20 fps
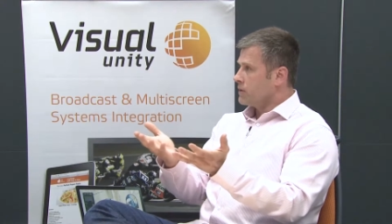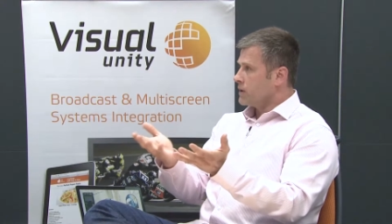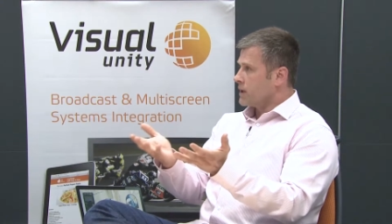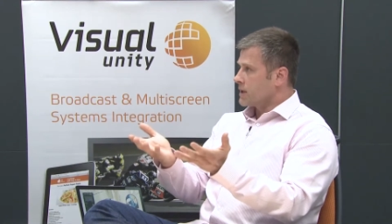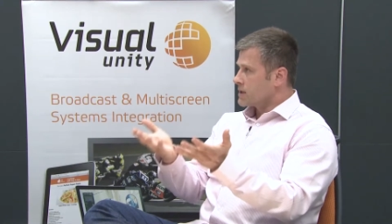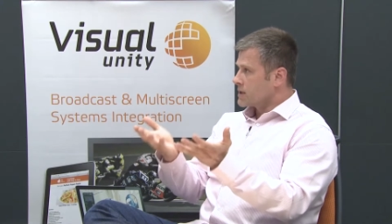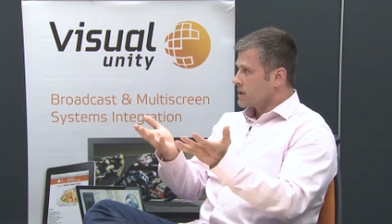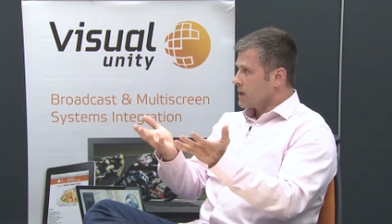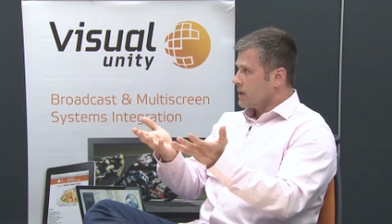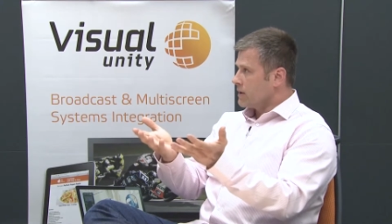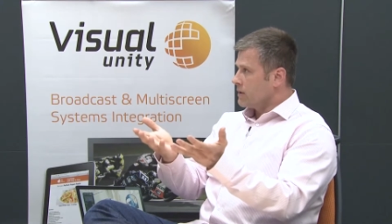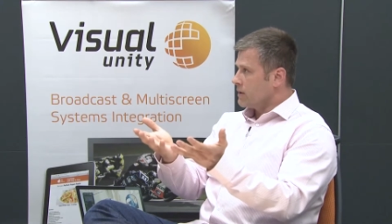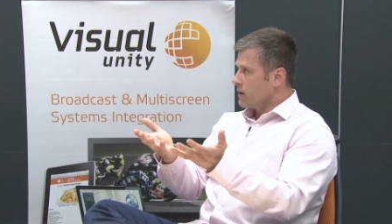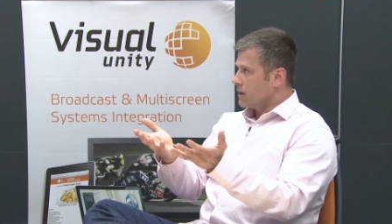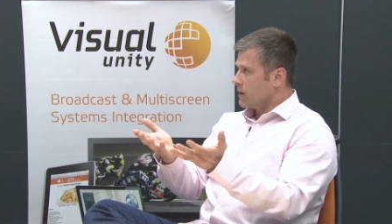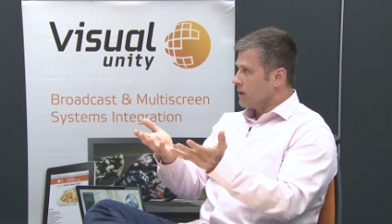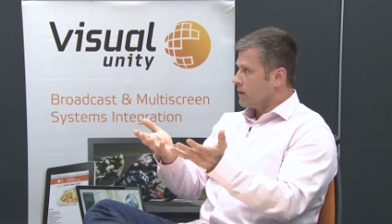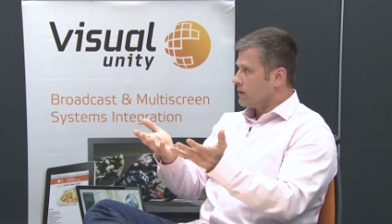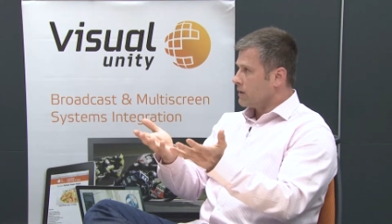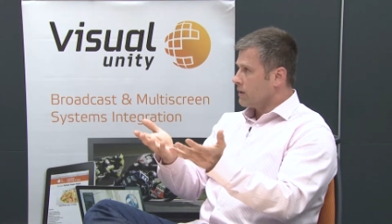let's say,
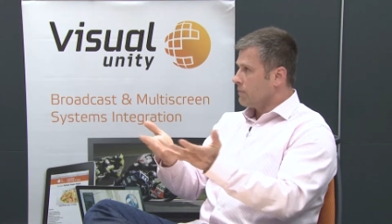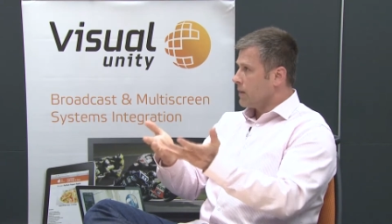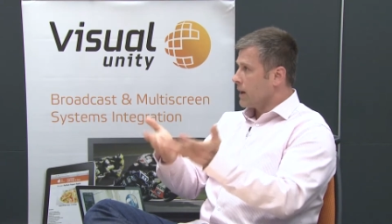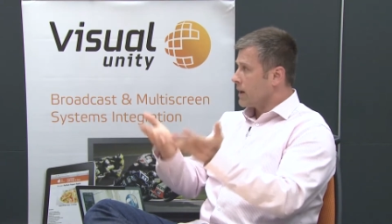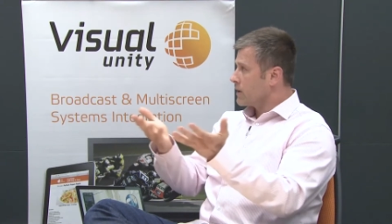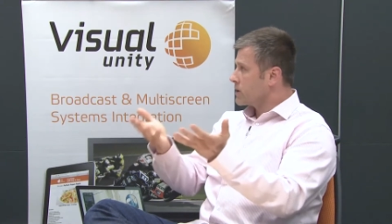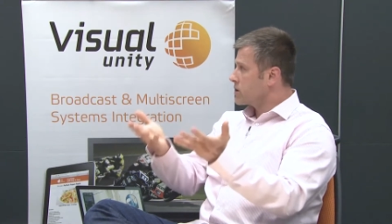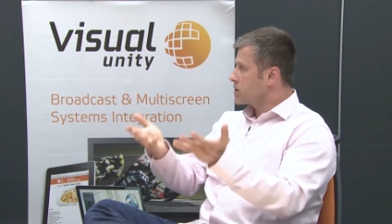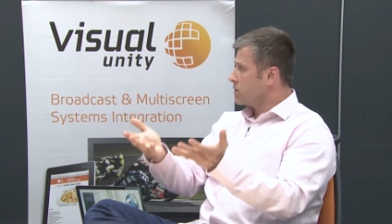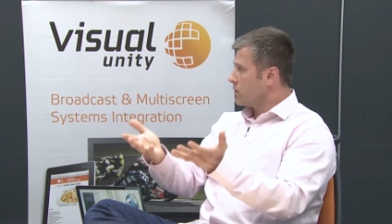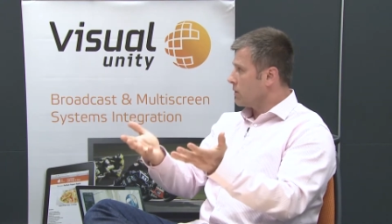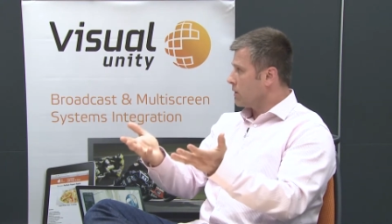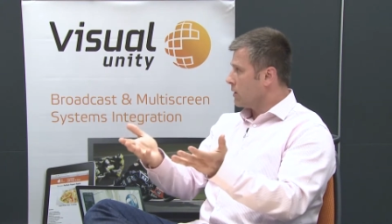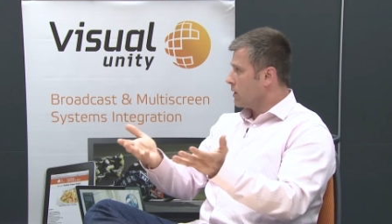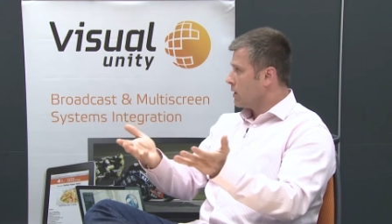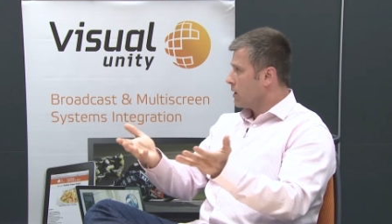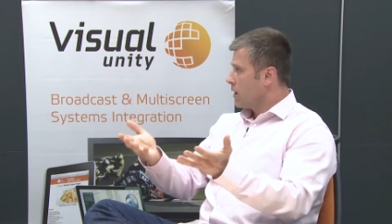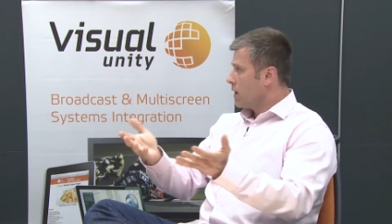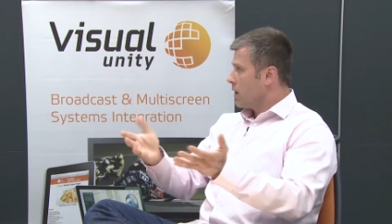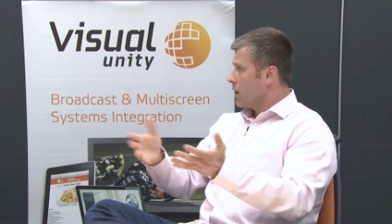the
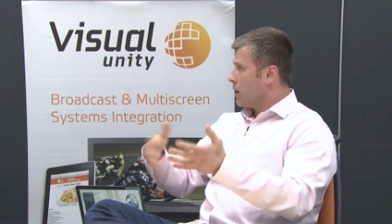pedestal